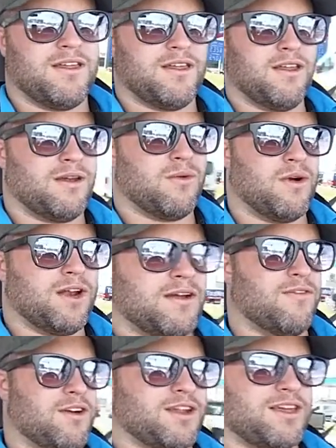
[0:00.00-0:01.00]
You know,
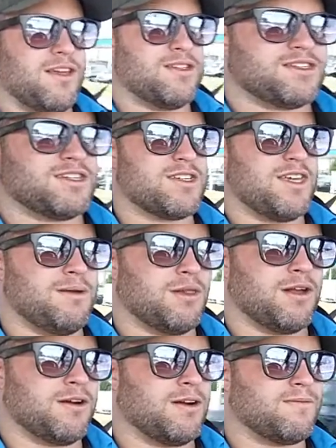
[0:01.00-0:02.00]
whatever it is, just keep
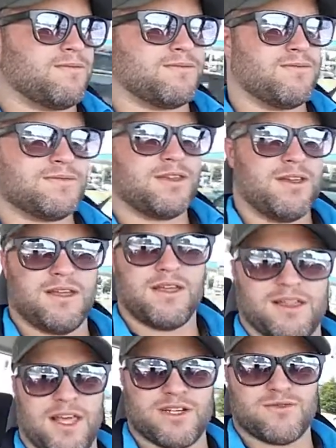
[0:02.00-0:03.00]
learning.
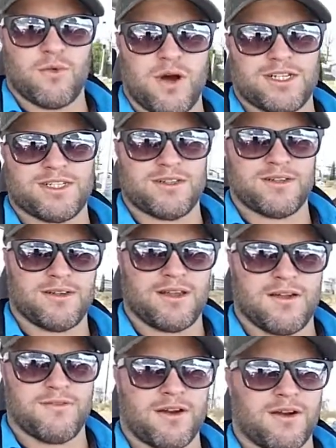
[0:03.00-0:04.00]
Thanks for watching.
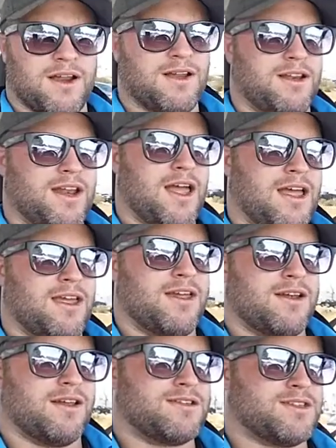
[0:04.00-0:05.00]
Have a great day
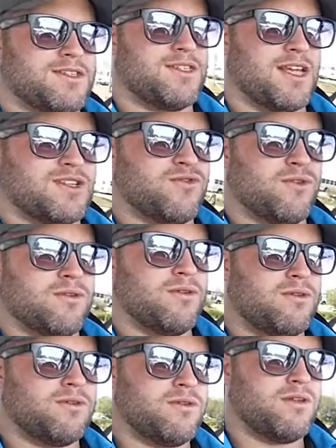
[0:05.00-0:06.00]
and a successful
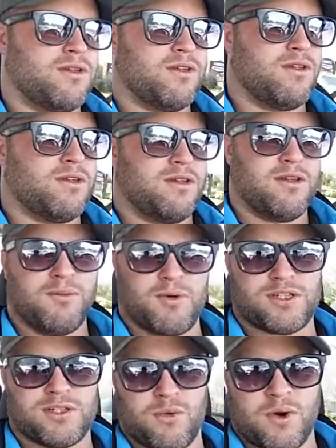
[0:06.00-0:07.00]

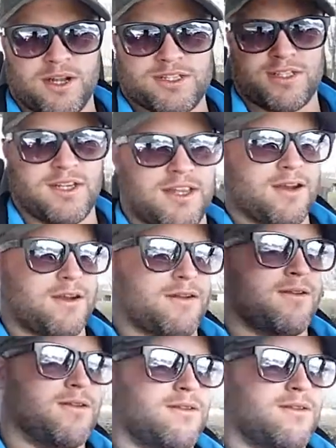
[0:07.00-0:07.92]
pressure washing year.